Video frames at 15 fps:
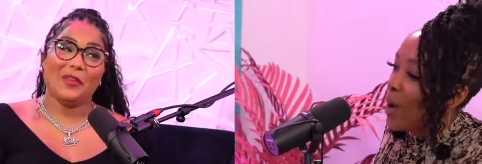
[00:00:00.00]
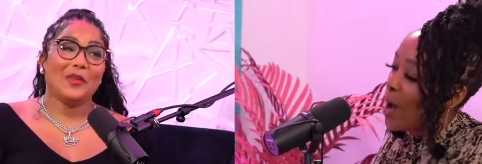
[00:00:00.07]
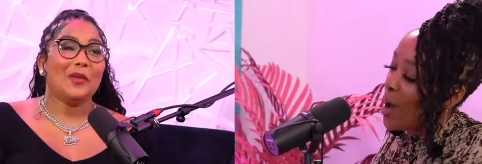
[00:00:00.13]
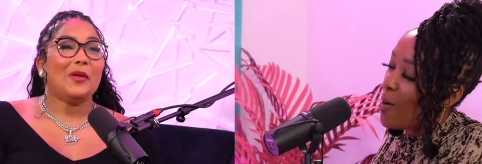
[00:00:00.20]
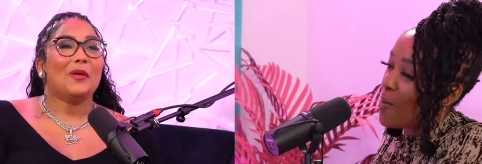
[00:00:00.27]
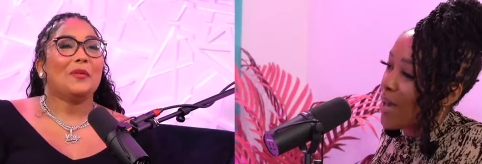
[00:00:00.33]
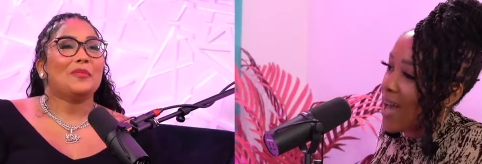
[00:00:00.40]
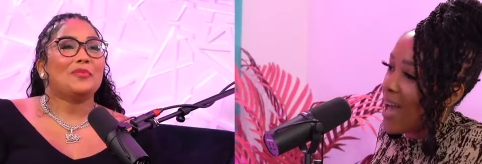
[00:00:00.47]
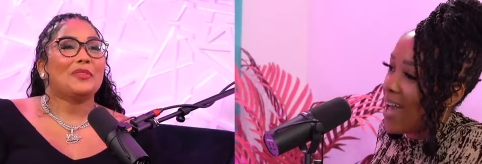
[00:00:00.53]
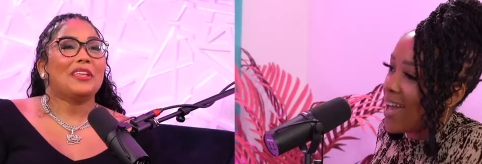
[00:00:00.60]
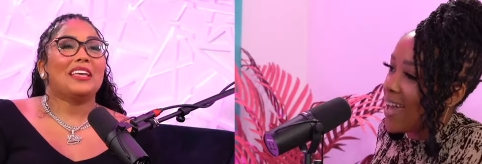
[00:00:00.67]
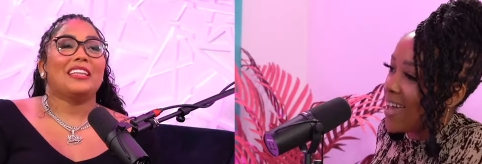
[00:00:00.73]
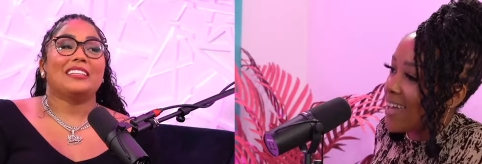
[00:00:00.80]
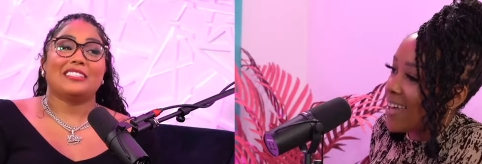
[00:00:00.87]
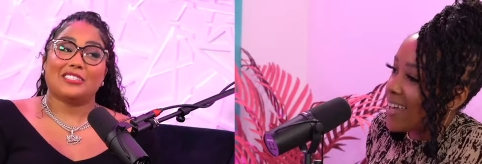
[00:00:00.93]

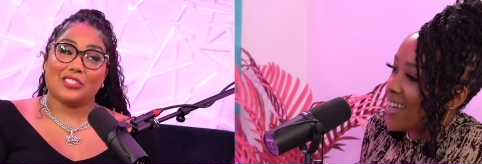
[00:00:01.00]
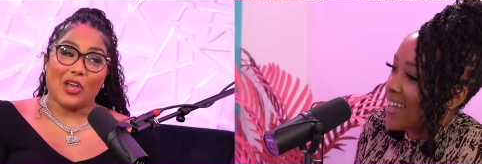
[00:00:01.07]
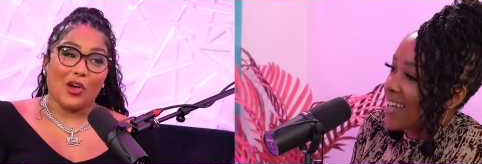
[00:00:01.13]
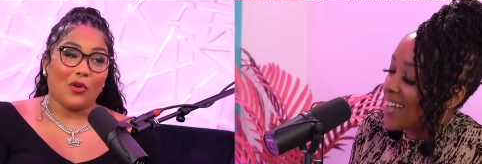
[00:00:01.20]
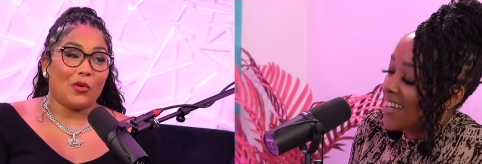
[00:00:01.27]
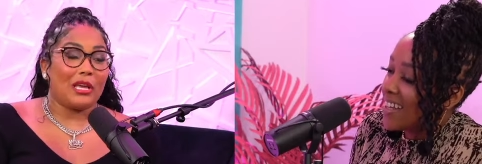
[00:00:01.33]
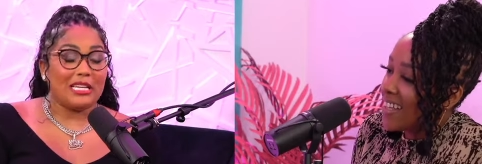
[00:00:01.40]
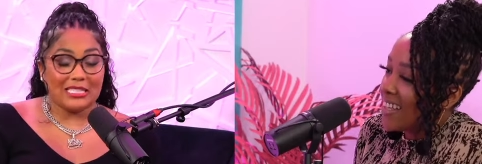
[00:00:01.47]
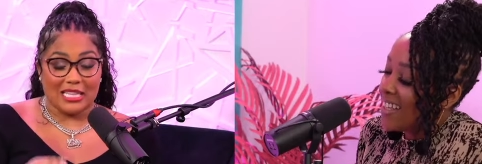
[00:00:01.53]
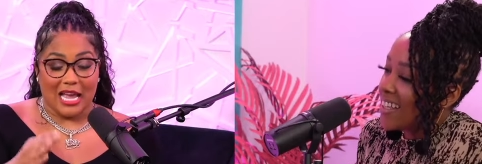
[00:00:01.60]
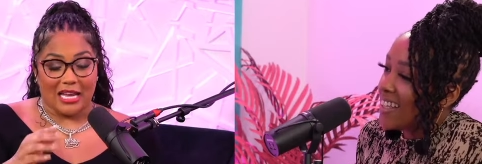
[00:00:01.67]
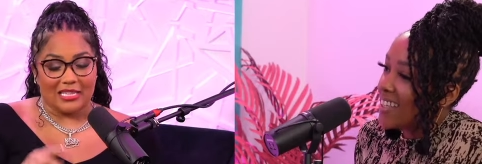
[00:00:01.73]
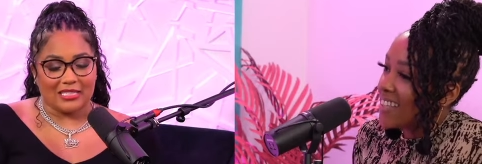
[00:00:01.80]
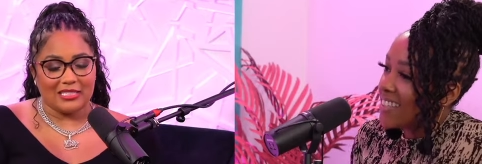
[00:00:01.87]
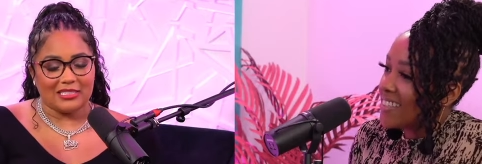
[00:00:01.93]
Speaker 1: Okay. So it's
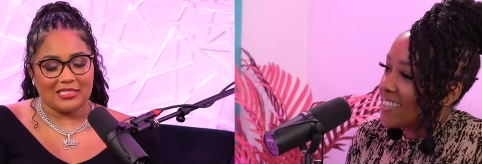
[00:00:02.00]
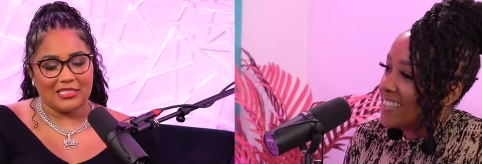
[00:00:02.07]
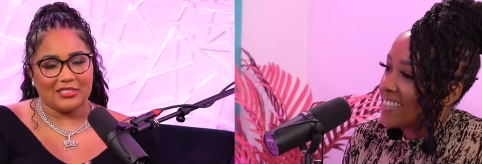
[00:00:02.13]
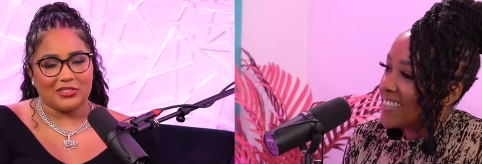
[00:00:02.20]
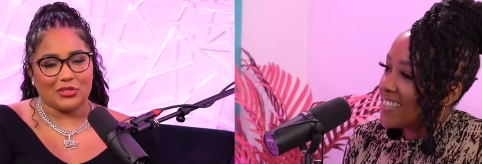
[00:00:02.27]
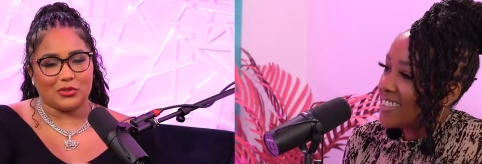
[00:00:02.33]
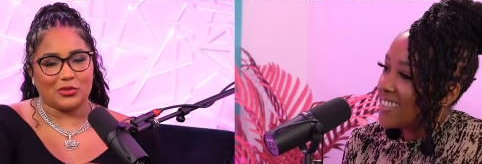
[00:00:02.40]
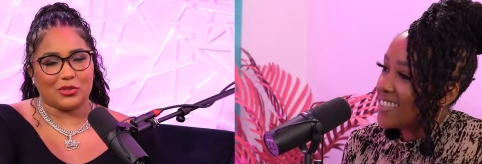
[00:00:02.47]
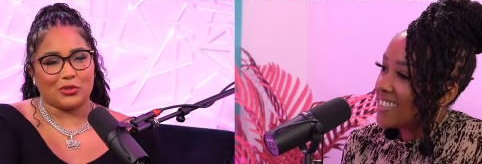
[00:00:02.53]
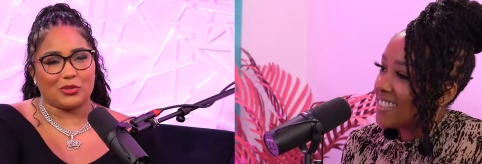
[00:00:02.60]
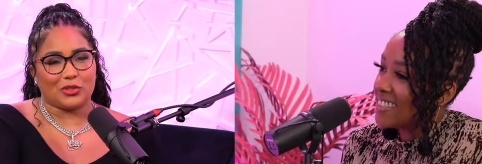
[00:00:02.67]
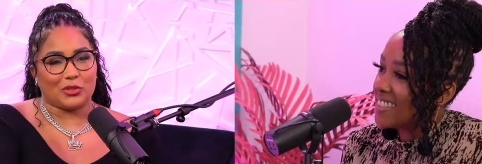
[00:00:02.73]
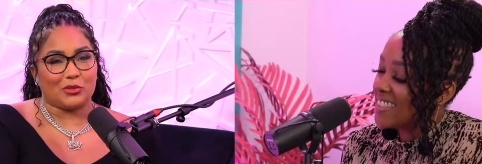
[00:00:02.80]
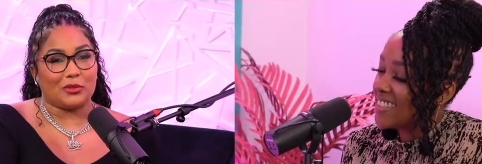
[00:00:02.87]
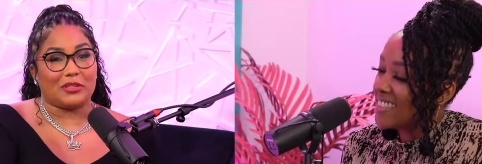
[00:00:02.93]
like do do do do
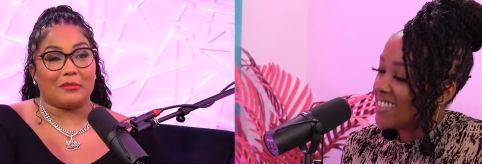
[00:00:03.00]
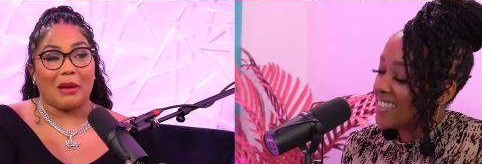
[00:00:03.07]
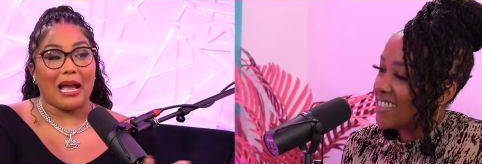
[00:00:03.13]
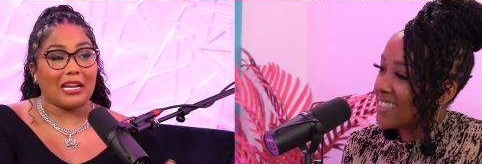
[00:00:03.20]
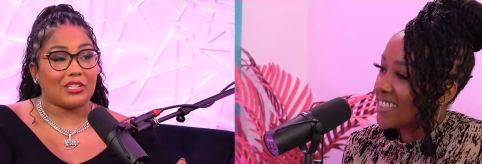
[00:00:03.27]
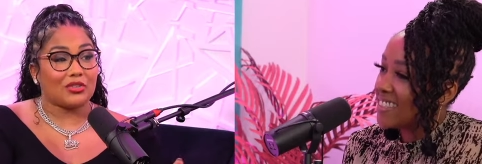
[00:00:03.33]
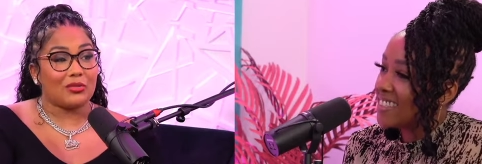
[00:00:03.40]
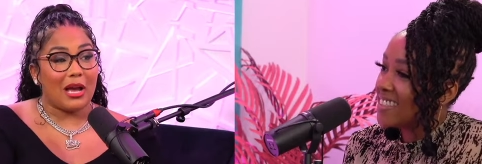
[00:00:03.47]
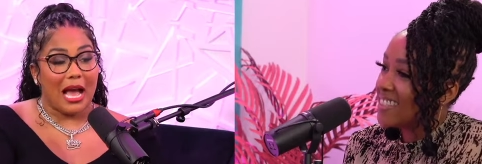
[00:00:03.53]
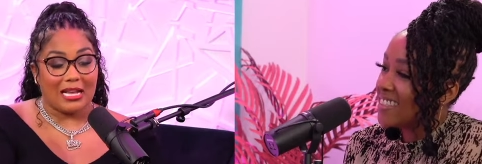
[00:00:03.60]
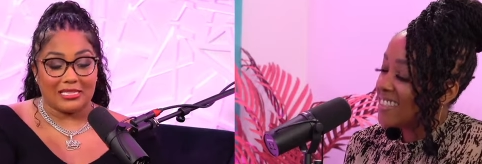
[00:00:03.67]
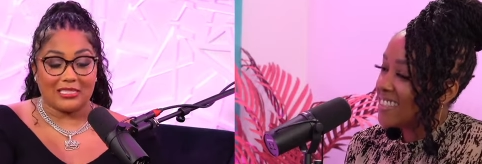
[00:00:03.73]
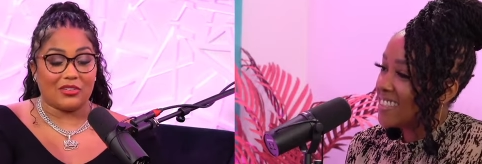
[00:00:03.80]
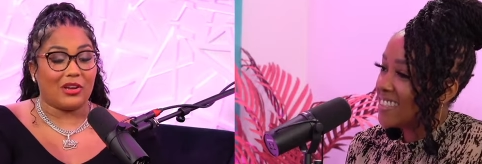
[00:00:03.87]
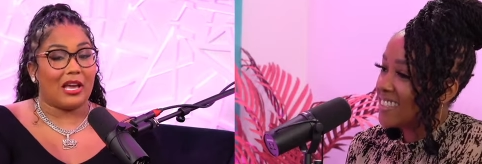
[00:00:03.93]
do. Mind you, I
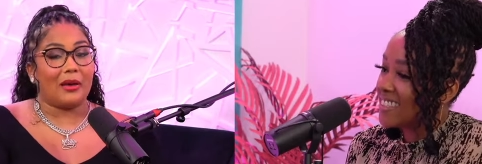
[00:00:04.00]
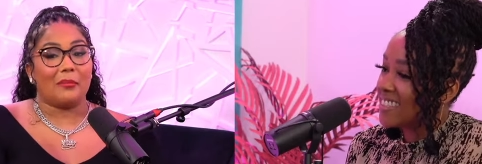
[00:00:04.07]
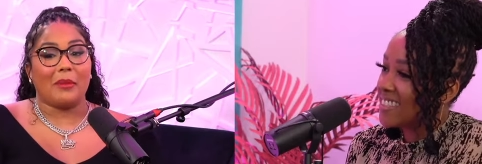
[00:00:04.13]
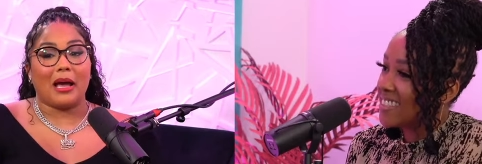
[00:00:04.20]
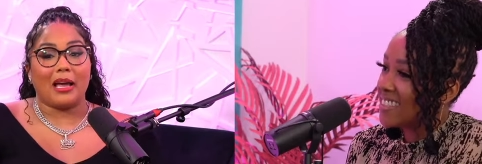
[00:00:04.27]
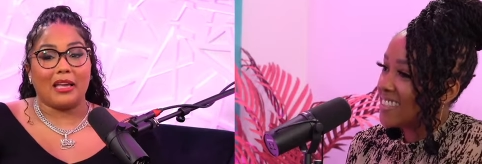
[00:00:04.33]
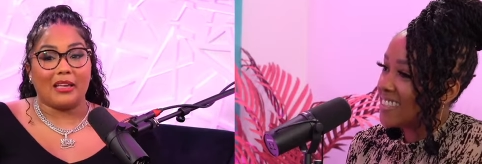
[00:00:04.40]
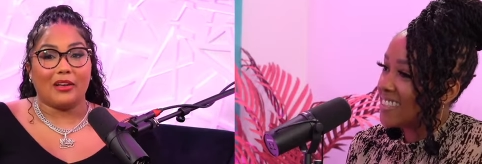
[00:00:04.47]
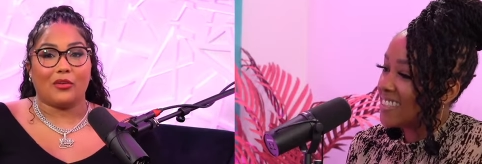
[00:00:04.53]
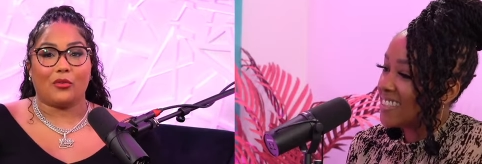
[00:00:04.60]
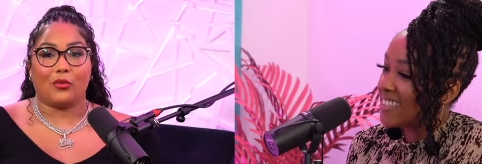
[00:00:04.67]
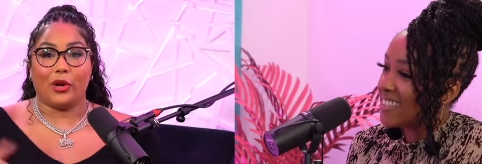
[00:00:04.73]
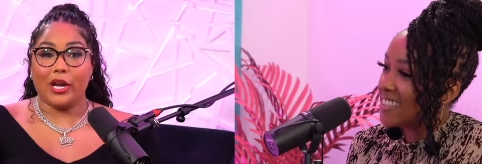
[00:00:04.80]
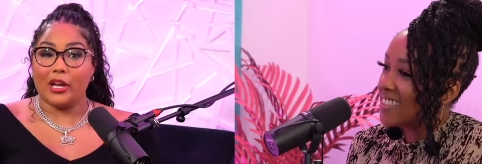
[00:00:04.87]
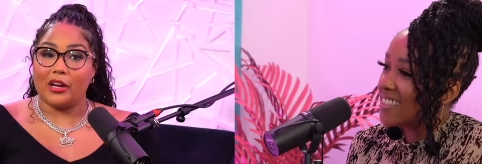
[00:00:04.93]
still have my
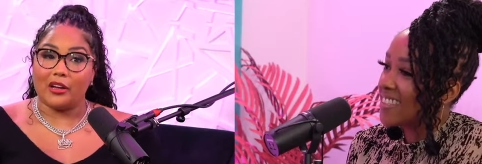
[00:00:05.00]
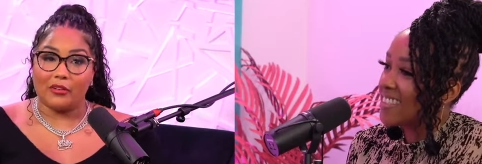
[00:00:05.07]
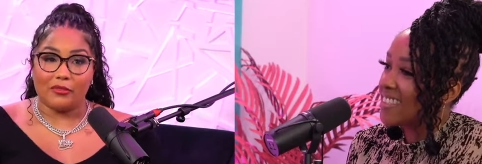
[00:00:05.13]
ring on